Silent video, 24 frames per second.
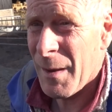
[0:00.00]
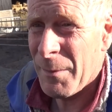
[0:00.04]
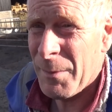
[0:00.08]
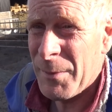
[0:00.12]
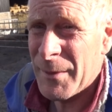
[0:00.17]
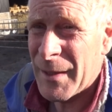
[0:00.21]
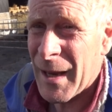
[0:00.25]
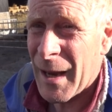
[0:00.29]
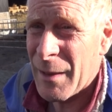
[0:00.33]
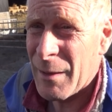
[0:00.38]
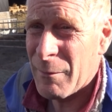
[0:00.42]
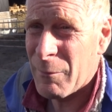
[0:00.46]
up
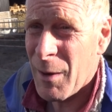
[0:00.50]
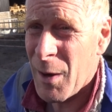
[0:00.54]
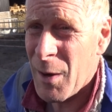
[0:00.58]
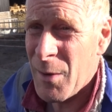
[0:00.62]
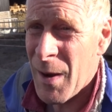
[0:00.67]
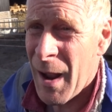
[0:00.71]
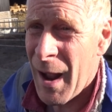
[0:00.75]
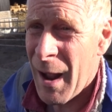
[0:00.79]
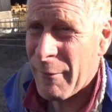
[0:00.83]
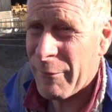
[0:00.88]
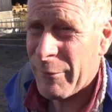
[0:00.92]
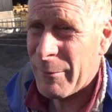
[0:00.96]
and down the
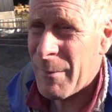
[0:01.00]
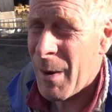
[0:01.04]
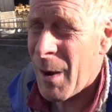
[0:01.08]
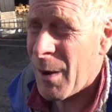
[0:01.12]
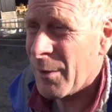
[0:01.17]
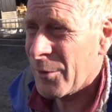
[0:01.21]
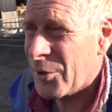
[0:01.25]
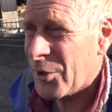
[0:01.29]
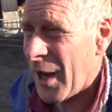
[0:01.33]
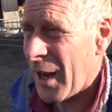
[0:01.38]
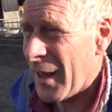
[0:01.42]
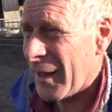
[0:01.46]
road half a
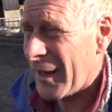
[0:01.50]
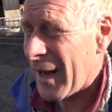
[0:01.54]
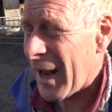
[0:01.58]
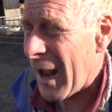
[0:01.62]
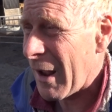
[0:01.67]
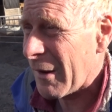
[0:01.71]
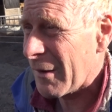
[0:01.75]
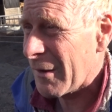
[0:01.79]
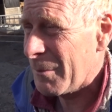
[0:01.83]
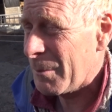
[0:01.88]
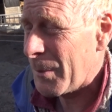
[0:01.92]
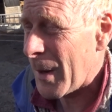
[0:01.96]
mile, check the
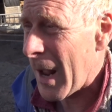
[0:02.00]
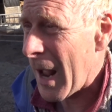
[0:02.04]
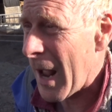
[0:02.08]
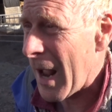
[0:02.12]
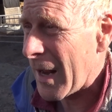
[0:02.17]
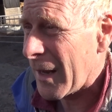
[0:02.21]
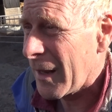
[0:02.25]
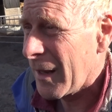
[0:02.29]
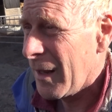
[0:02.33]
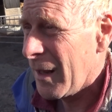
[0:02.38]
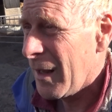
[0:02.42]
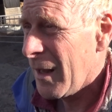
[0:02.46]
cattle and
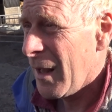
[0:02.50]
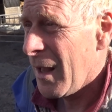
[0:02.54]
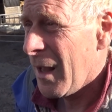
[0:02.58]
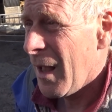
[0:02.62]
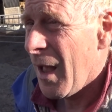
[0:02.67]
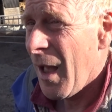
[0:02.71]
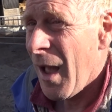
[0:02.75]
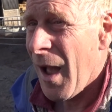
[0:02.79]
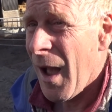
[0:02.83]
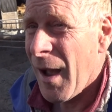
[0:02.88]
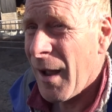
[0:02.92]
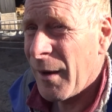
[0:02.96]
back.
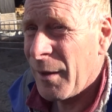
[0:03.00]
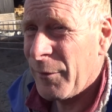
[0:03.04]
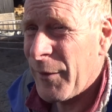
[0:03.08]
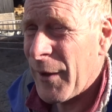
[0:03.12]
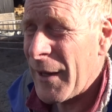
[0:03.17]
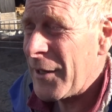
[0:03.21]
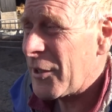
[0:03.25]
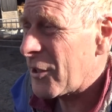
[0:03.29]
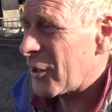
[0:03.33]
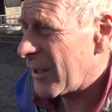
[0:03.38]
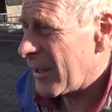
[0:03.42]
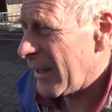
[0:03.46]
And
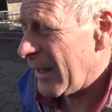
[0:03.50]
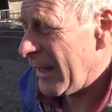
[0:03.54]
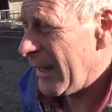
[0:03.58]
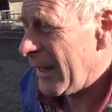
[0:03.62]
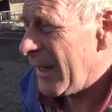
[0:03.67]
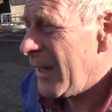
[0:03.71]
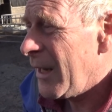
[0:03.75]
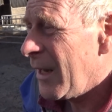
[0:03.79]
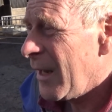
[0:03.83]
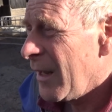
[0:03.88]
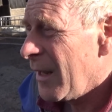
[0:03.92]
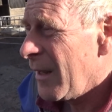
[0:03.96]

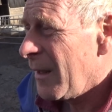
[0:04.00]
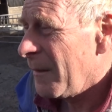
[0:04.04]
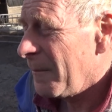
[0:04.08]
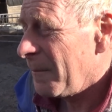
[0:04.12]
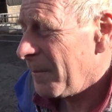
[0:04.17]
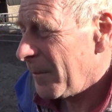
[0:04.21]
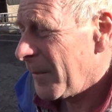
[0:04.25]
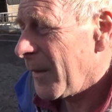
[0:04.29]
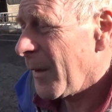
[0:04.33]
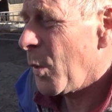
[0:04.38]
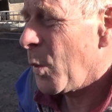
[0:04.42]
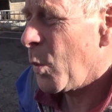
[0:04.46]
eventually,
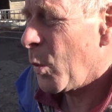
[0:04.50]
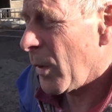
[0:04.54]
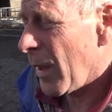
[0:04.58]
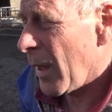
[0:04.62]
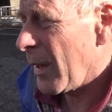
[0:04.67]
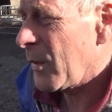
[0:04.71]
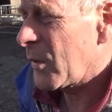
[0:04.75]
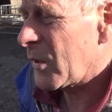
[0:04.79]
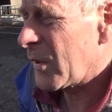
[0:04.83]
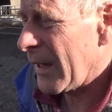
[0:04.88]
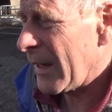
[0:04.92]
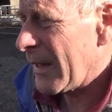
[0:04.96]
all
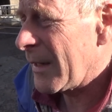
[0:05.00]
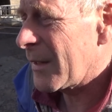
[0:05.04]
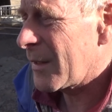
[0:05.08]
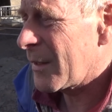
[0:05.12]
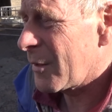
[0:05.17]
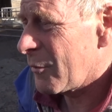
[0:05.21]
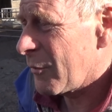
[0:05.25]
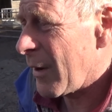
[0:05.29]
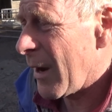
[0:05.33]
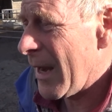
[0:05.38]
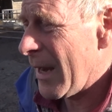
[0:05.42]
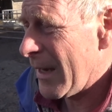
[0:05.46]
those things
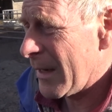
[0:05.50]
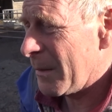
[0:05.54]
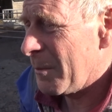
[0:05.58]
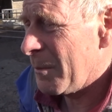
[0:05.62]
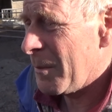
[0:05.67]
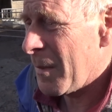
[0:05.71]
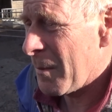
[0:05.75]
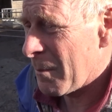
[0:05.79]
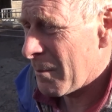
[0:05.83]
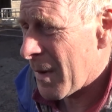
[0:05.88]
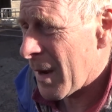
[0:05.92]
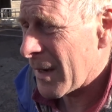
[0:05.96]
created a
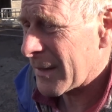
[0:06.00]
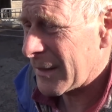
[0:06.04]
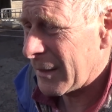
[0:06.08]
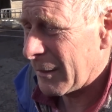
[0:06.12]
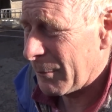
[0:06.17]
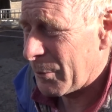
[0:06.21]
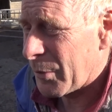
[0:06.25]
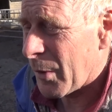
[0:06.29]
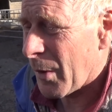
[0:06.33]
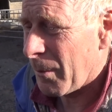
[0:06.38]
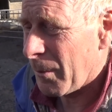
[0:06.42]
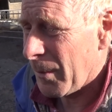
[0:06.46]

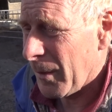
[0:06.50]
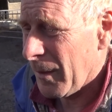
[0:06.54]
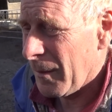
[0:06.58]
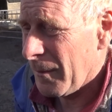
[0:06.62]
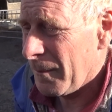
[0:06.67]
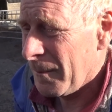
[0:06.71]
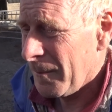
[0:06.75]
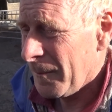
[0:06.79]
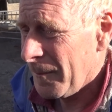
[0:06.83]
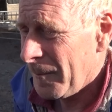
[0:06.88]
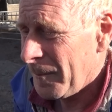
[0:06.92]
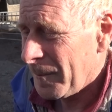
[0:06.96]
massive
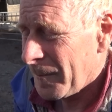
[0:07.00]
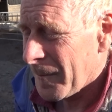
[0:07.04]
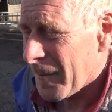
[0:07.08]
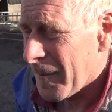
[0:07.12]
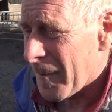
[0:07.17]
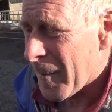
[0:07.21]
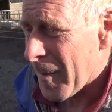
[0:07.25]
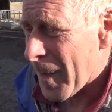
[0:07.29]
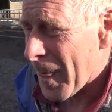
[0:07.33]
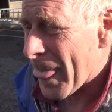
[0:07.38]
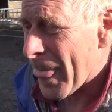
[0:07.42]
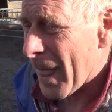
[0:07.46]
problem,
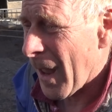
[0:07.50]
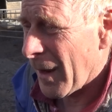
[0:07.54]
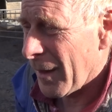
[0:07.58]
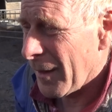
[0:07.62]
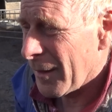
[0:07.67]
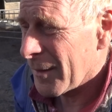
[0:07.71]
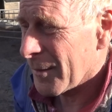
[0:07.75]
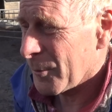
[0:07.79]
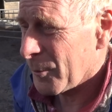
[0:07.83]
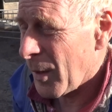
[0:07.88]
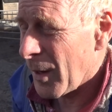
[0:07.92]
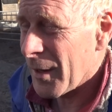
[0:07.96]

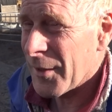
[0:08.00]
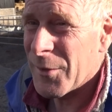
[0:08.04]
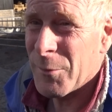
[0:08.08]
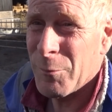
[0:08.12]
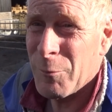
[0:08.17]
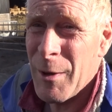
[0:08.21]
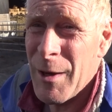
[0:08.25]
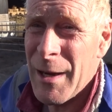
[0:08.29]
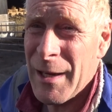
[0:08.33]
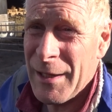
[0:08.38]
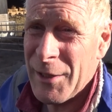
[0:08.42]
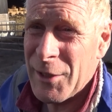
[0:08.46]
which
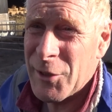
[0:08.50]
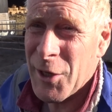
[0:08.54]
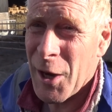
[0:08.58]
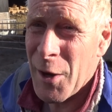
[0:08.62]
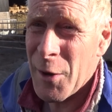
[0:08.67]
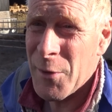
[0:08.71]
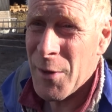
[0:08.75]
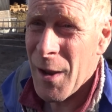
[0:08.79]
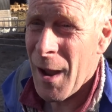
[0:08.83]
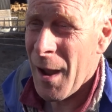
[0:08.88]
really showed